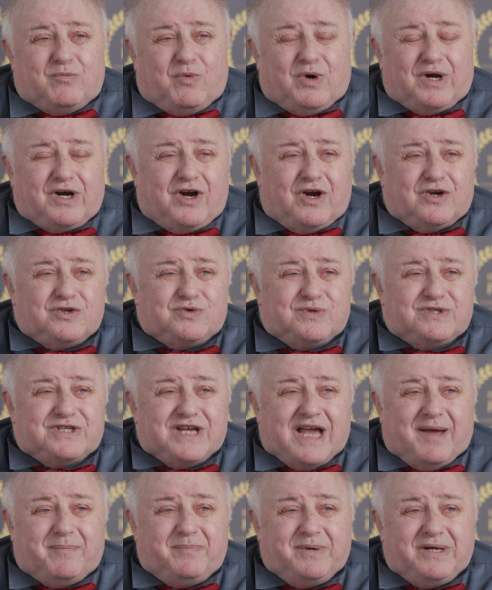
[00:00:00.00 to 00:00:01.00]
one coach
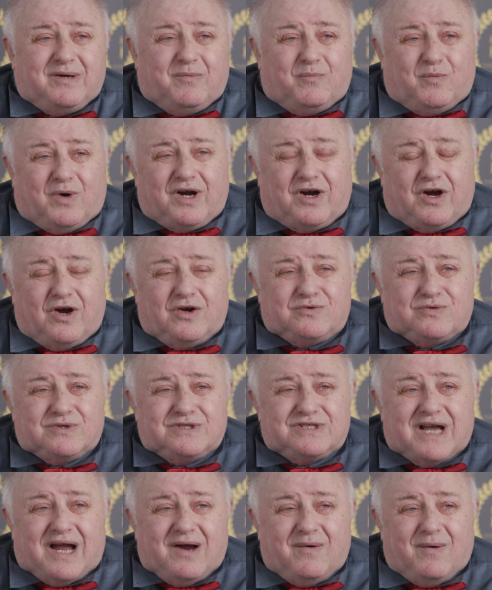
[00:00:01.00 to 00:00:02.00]
was happy and one coach
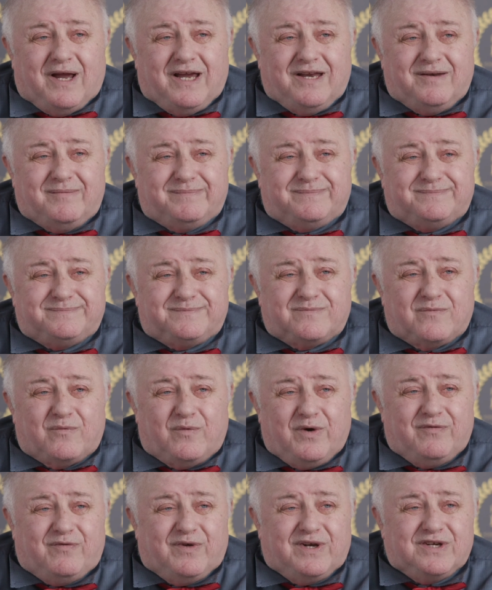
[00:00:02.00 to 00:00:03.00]
was irate.
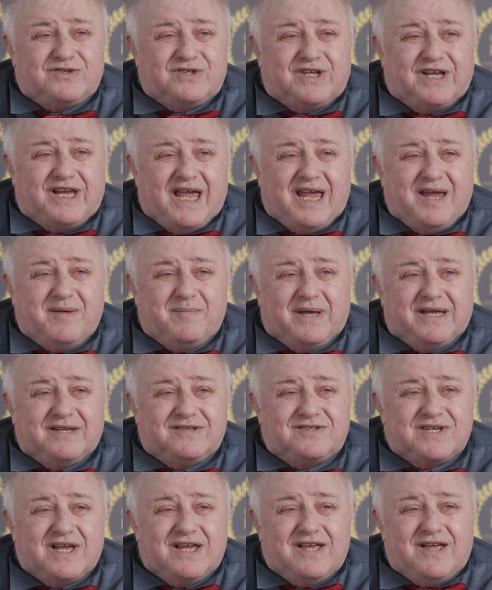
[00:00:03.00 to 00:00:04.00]
We finished the game
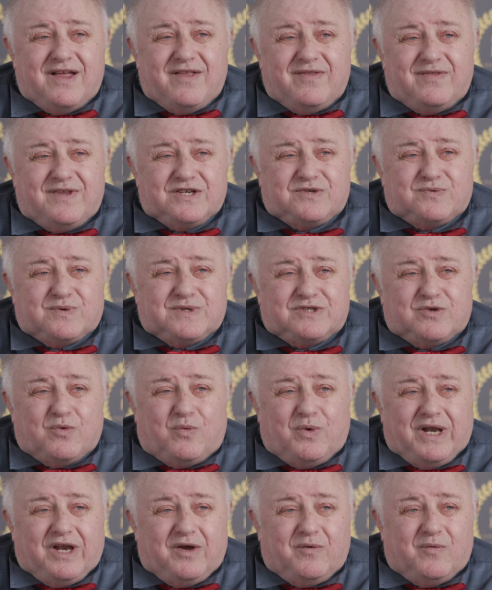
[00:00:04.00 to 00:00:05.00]
as this was the
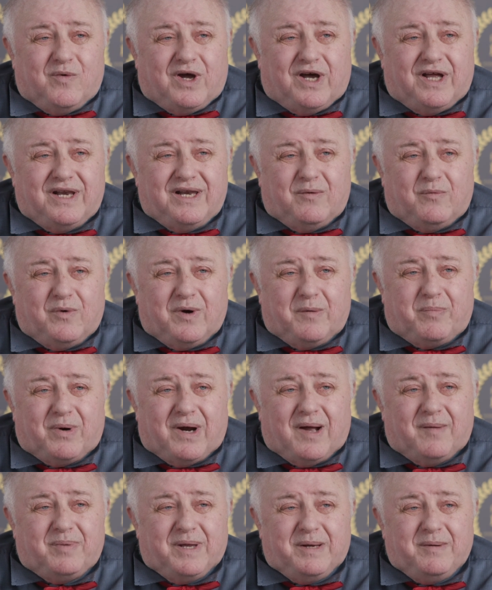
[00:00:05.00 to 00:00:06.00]
winning run, and we were
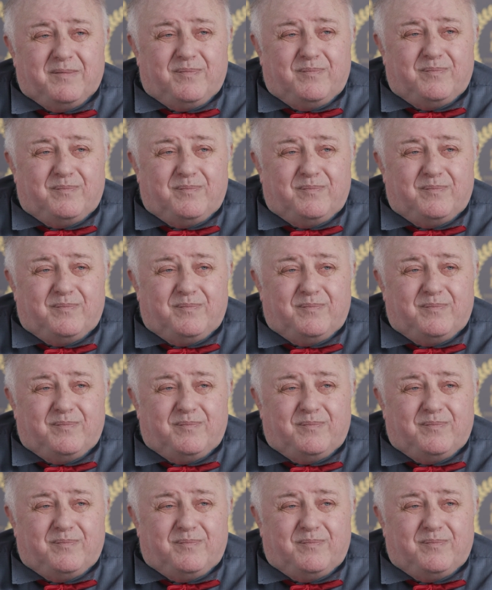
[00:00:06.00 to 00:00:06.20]
promptly